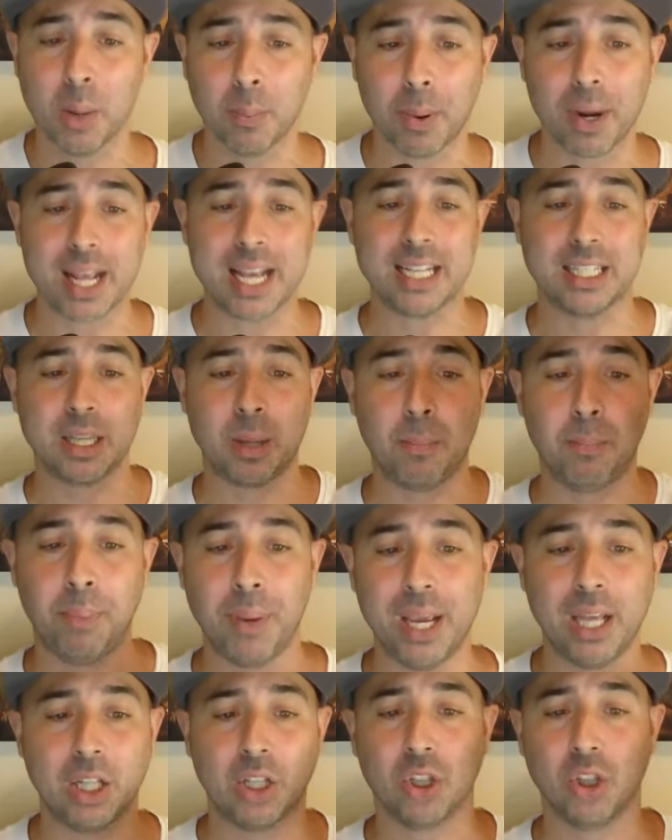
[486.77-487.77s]
but he is a
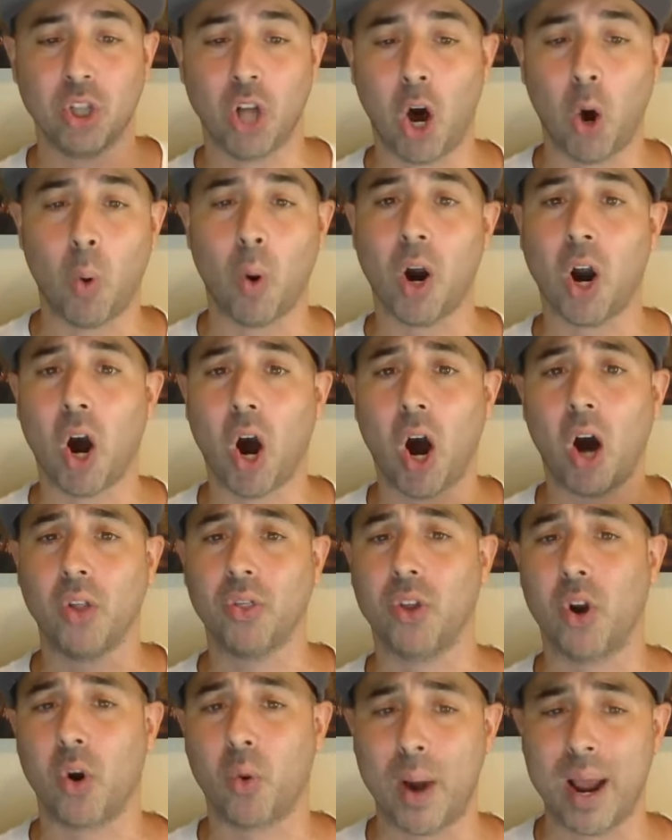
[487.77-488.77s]
bit lower
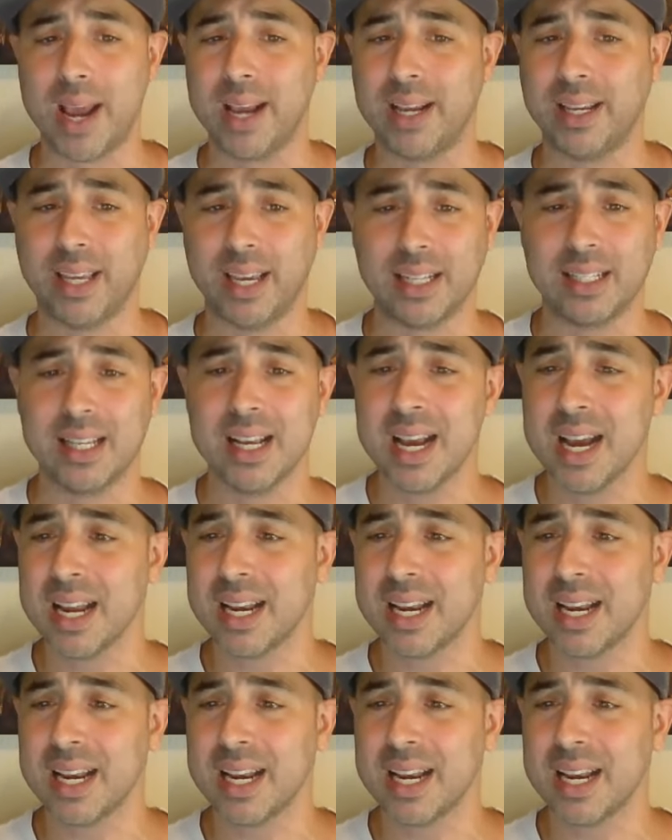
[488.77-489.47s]
on the rankings.